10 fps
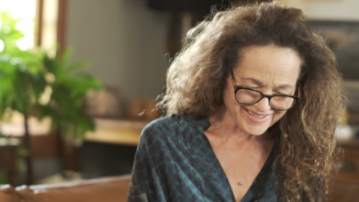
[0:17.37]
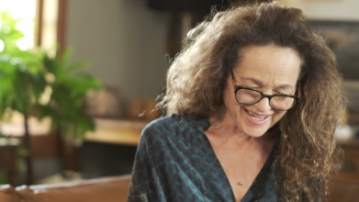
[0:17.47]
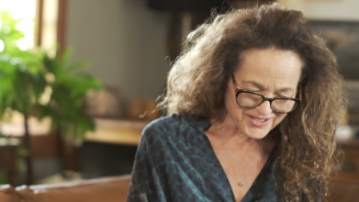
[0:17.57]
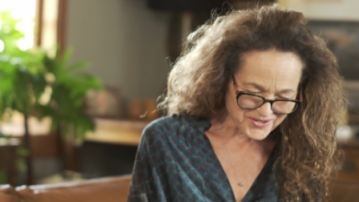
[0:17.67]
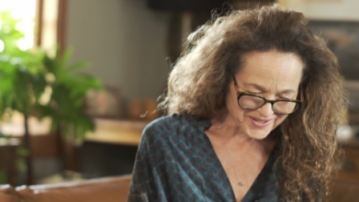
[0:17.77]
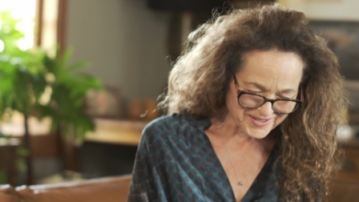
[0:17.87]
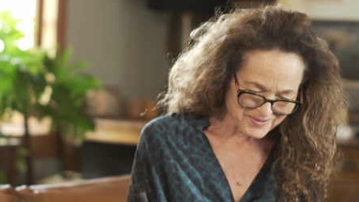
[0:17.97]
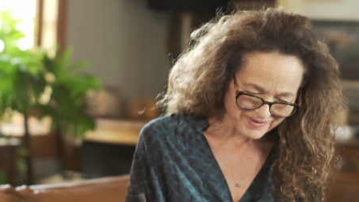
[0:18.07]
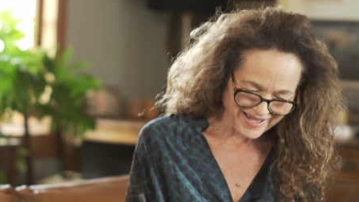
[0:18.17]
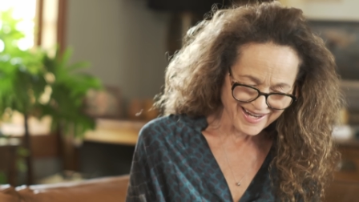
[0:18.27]
Can you
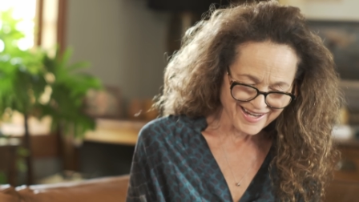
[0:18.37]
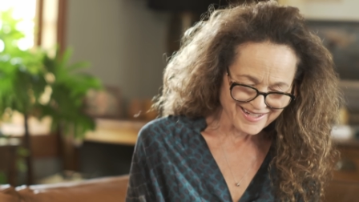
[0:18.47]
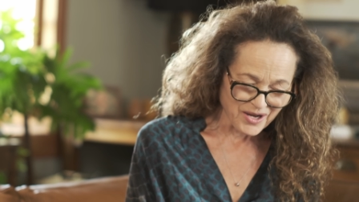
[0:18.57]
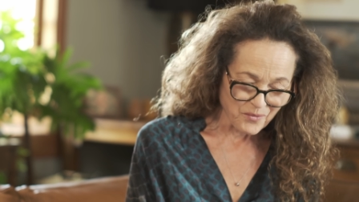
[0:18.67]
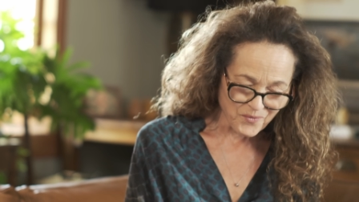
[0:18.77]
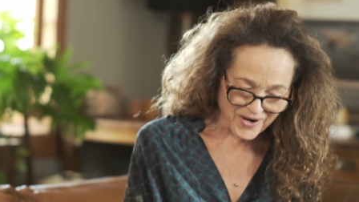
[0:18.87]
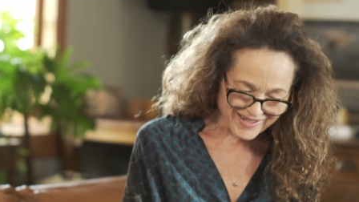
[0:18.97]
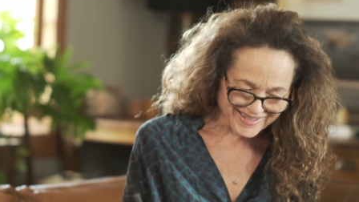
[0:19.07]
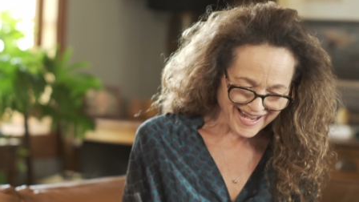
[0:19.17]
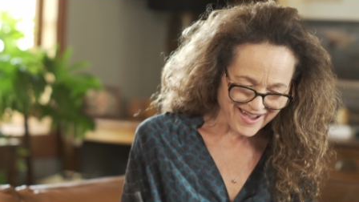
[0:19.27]
explain what
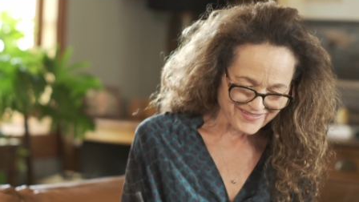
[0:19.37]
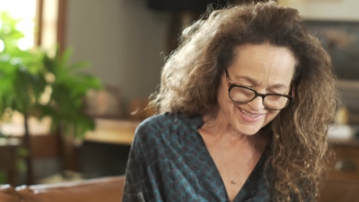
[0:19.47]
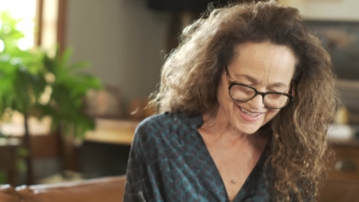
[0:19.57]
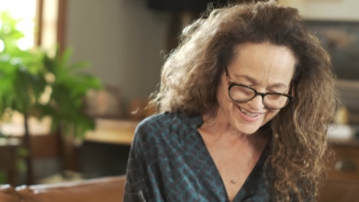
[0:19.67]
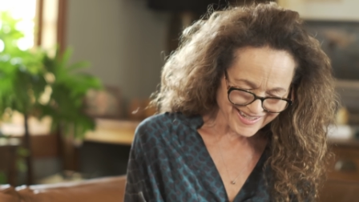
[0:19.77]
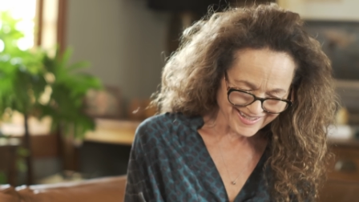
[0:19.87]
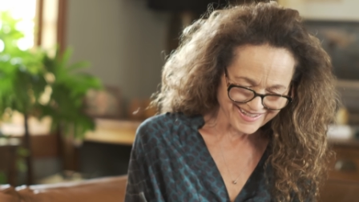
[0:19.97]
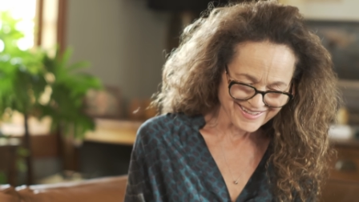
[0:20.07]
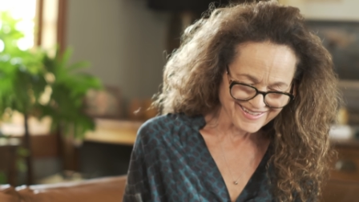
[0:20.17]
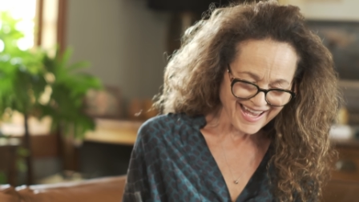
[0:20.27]
an avatar
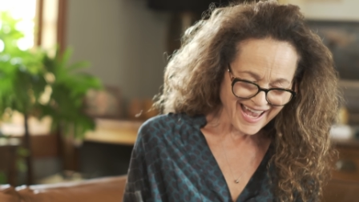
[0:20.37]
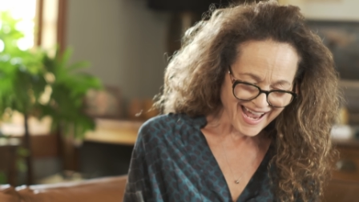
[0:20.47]
is